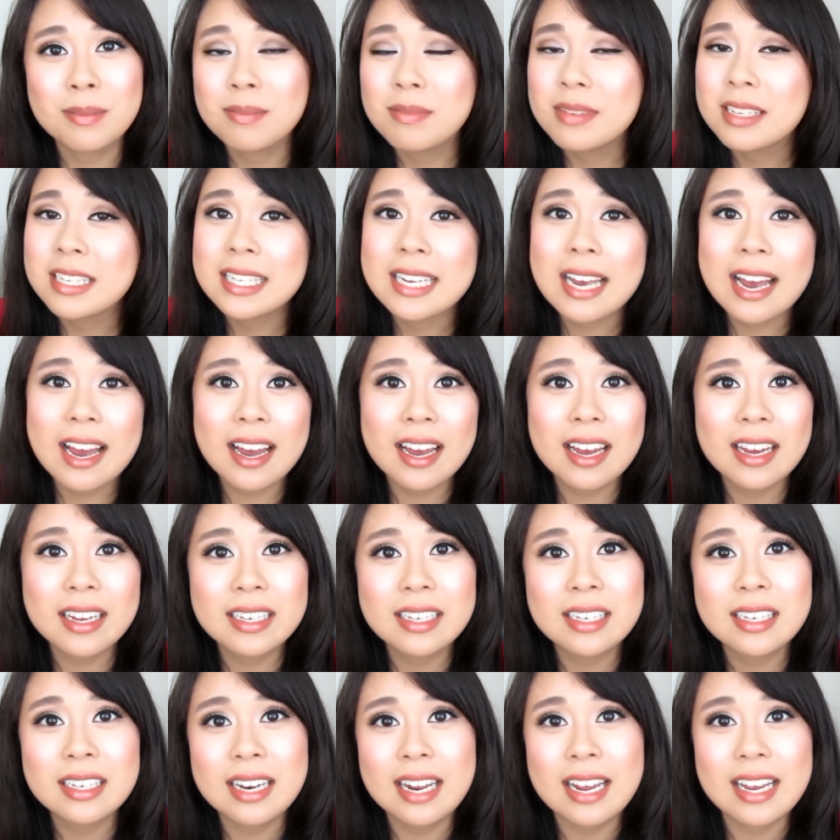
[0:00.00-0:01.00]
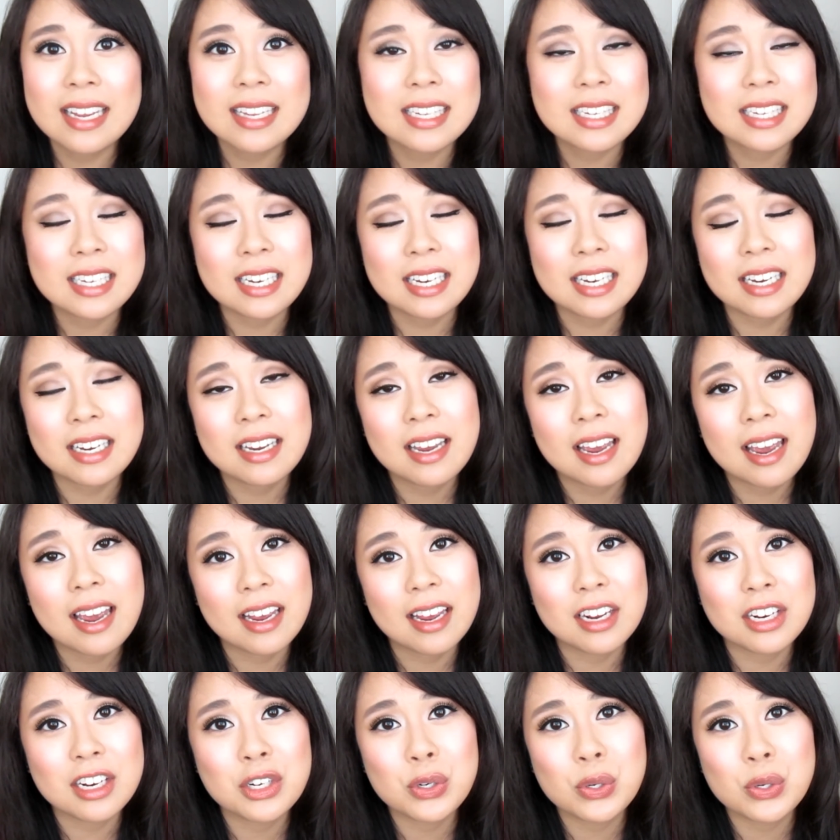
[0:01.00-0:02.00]
San, Nancy,
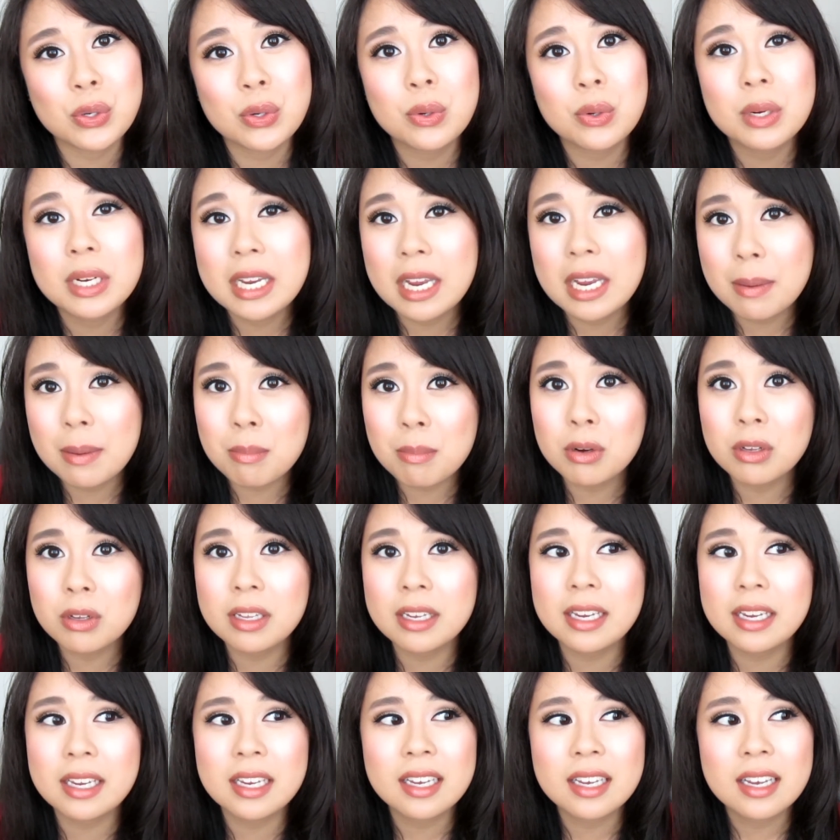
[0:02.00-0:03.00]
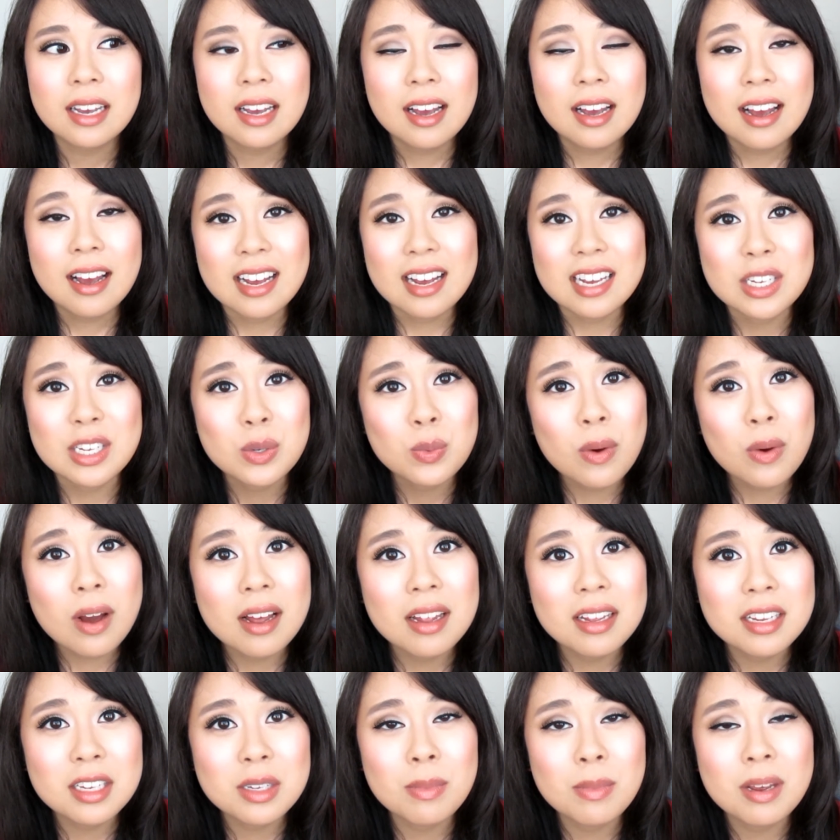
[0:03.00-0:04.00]
Andrew, Kimberly, as
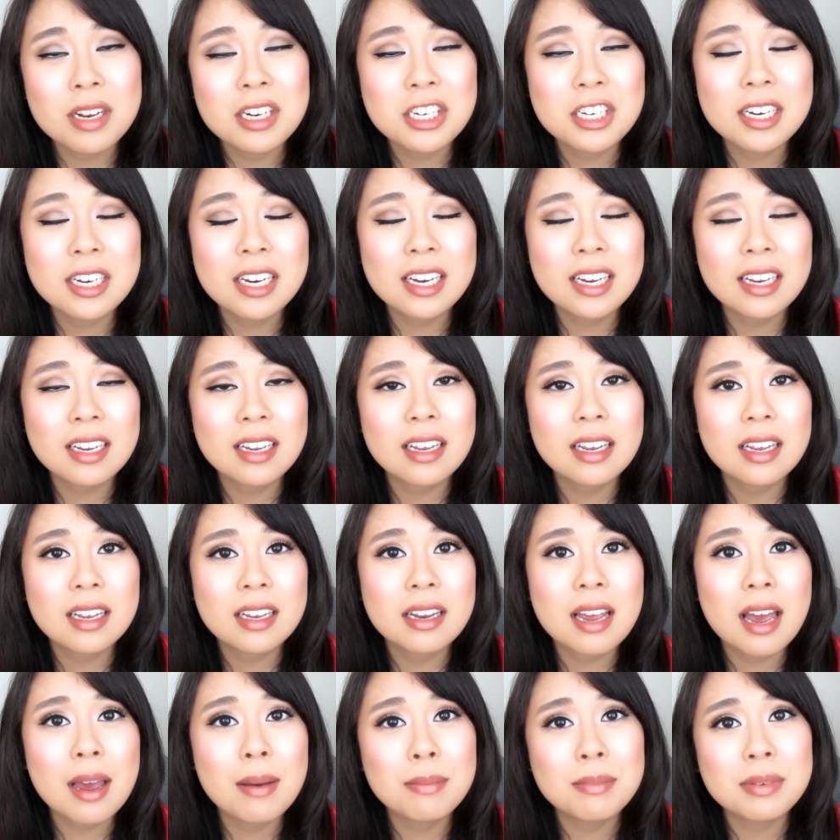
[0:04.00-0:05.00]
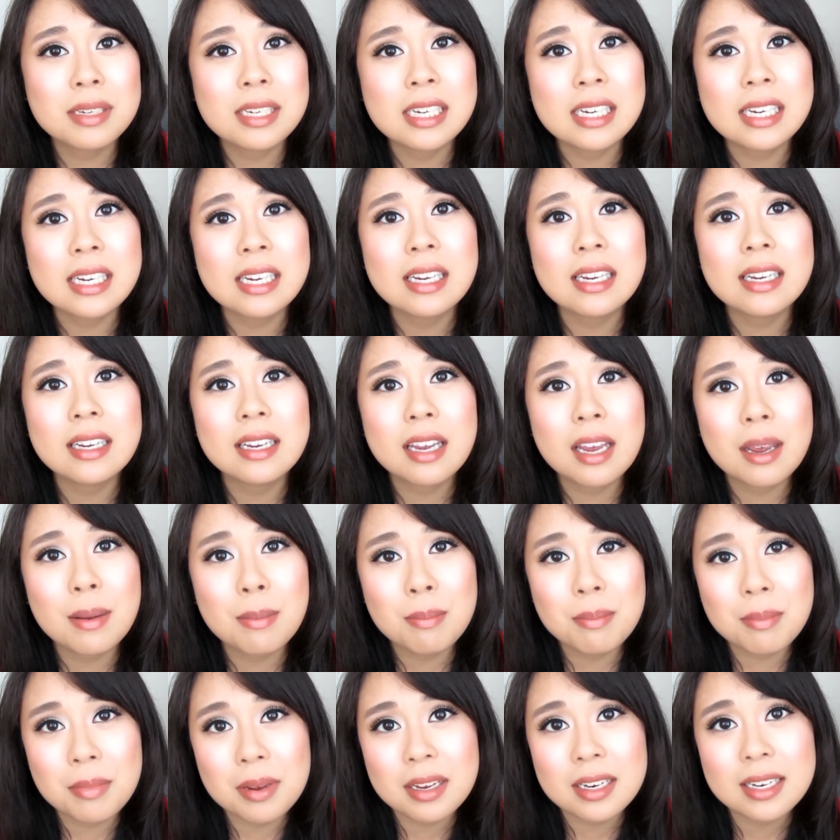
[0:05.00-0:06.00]
well as mentioning MT,
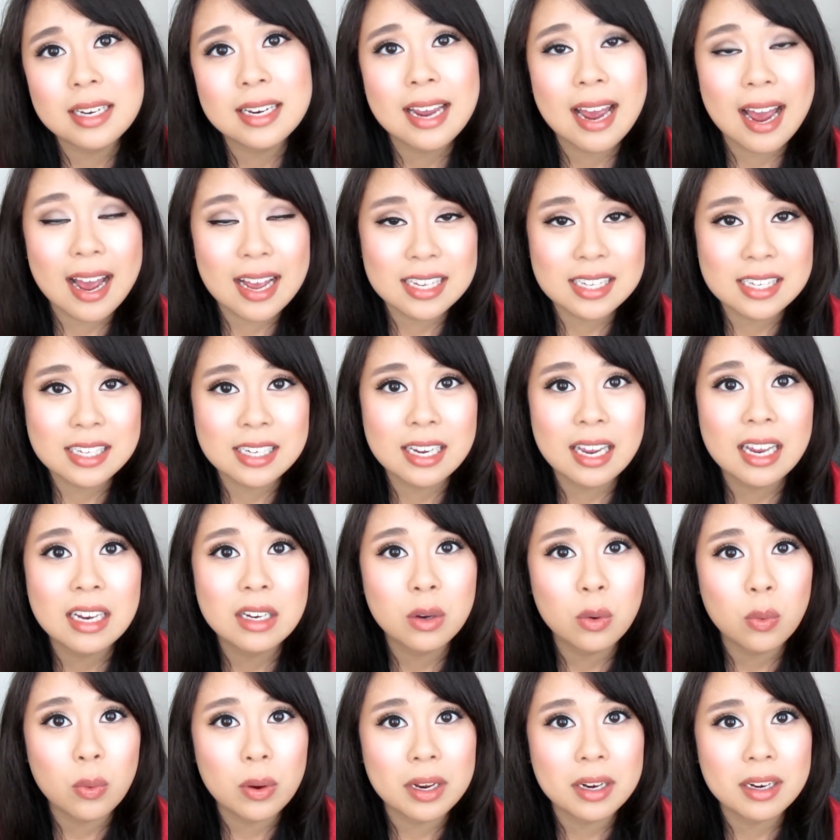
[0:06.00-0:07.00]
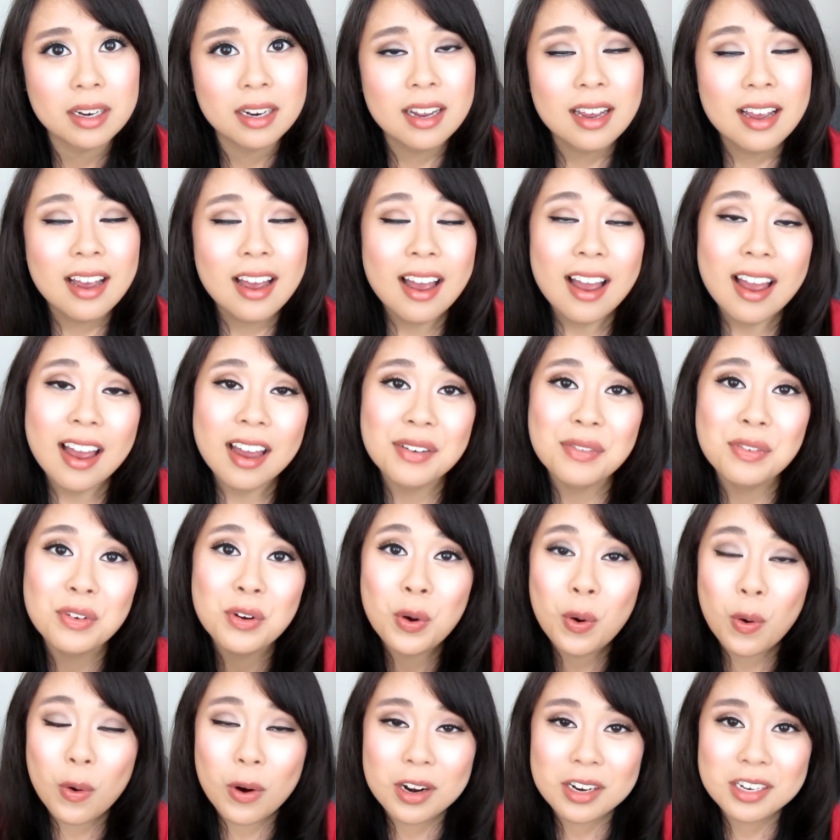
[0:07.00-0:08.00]
Kimbit, Cassie, and Gwen. And of
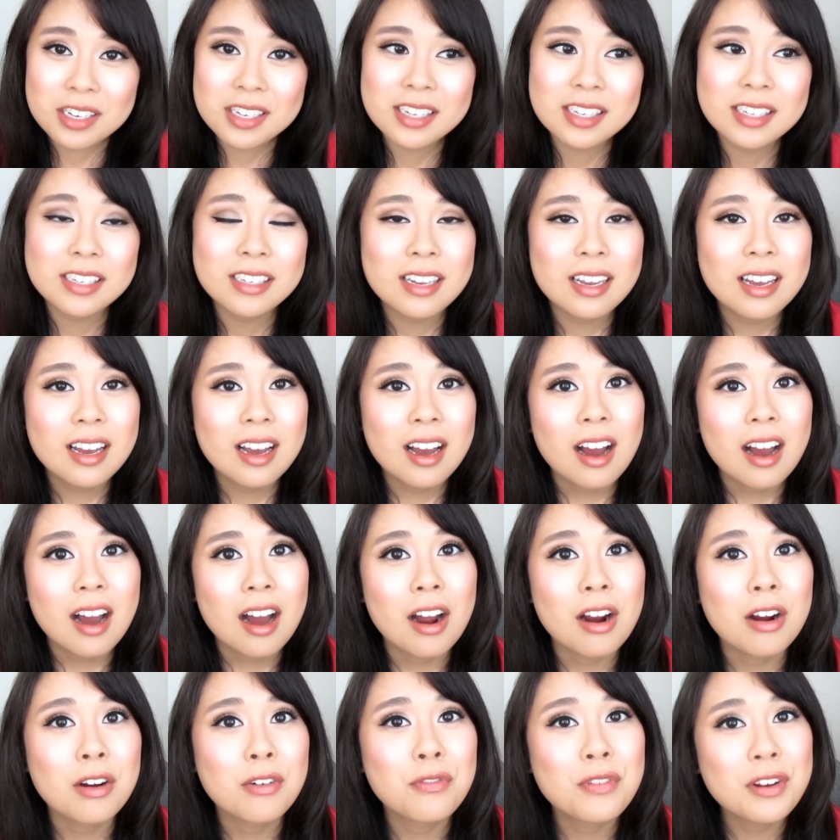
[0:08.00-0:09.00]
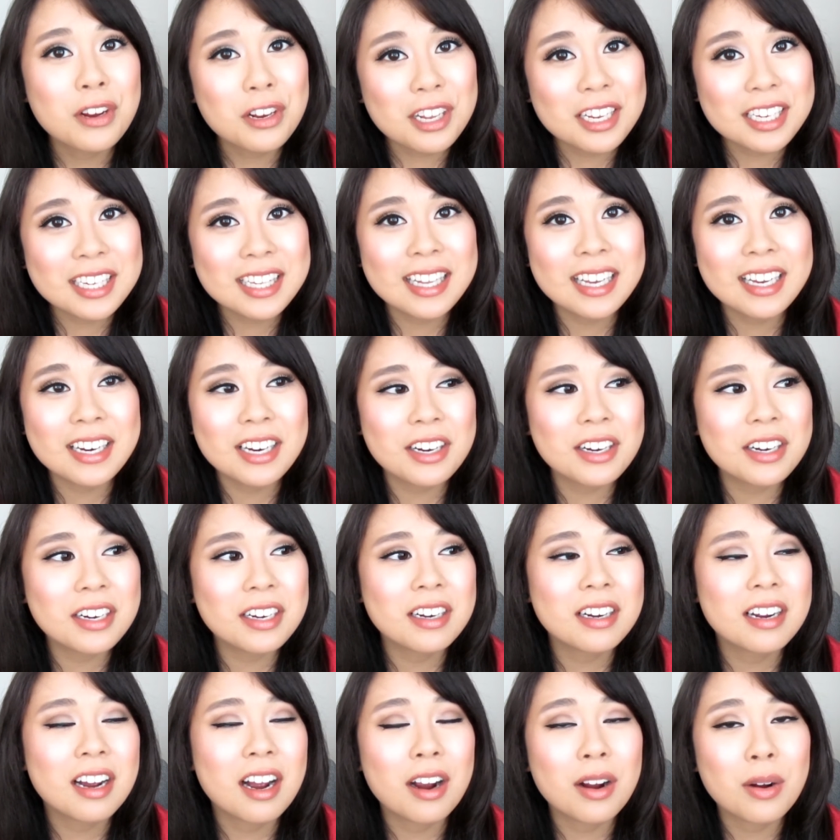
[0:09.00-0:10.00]
course, our fearless leader,
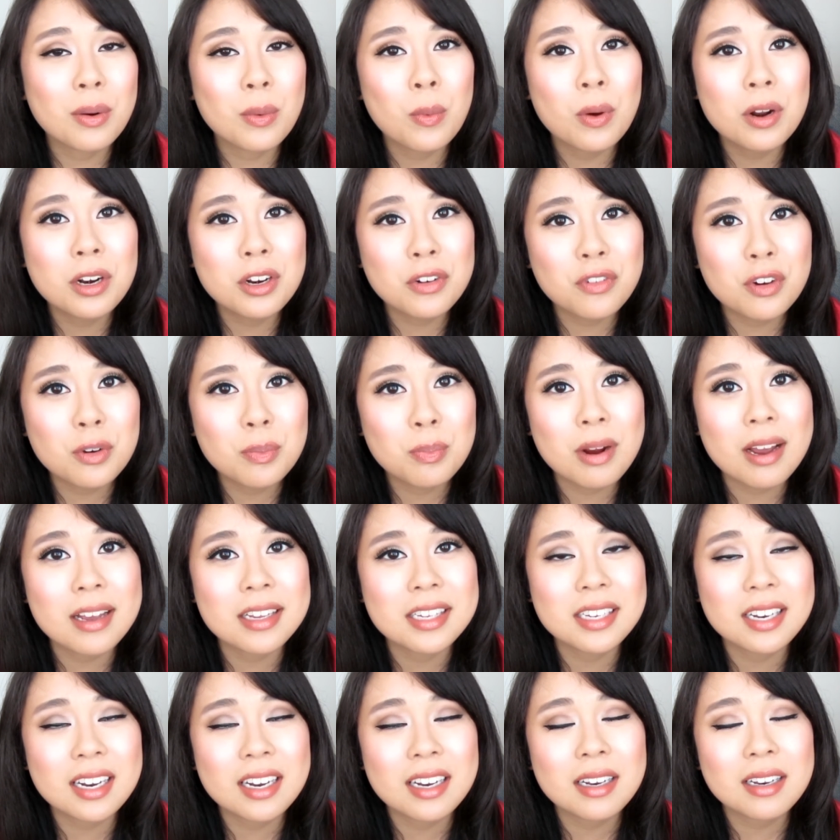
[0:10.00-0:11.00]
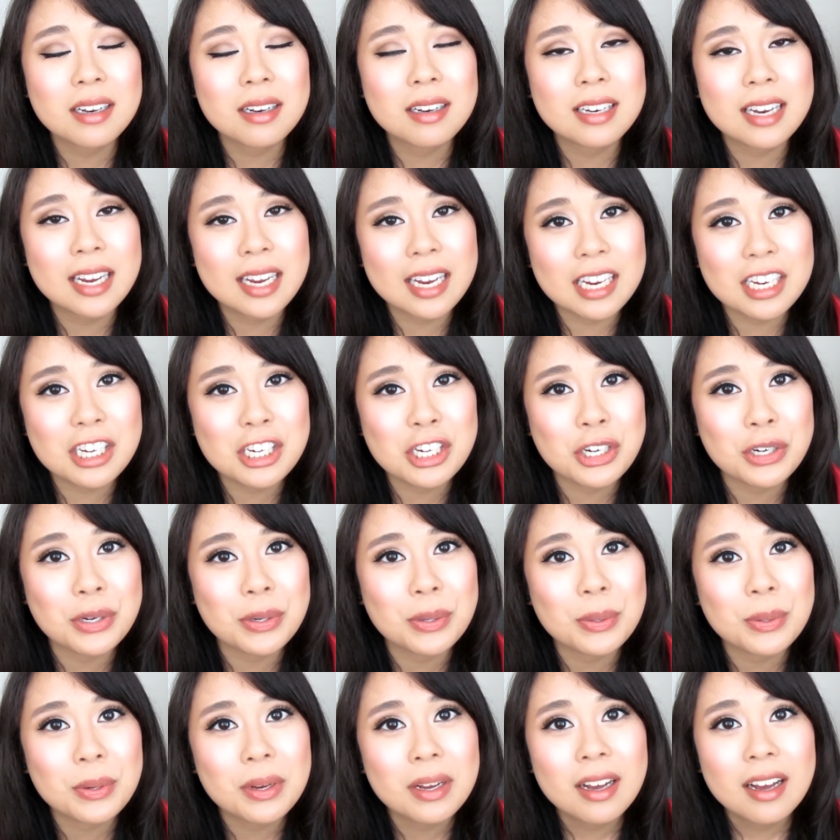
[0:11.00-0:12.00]
our wonderful president, Nikki
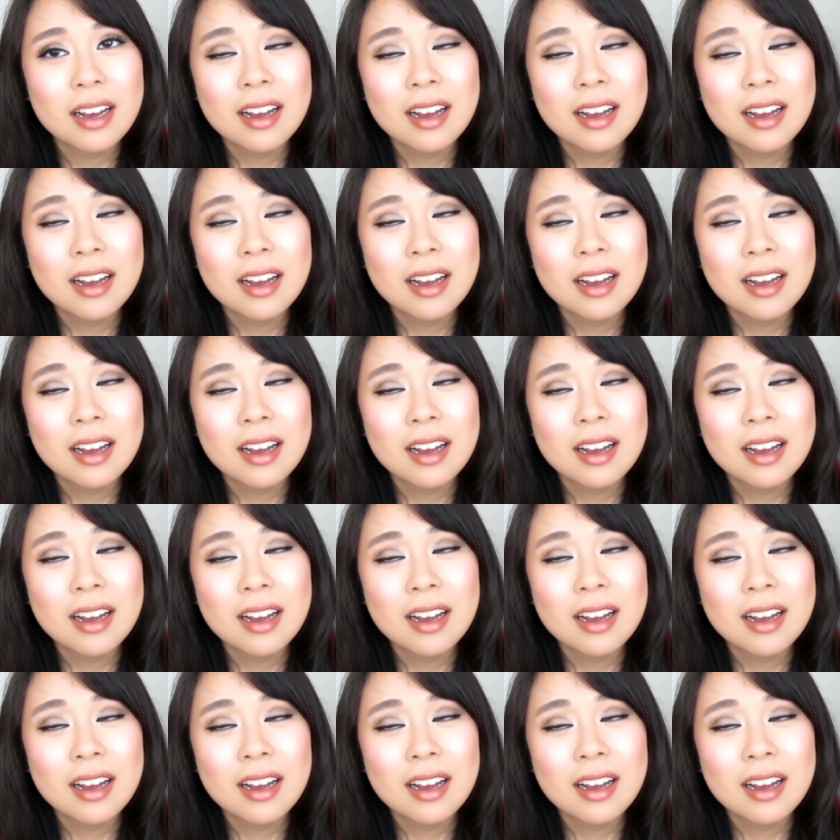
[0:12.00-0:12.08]
Chu.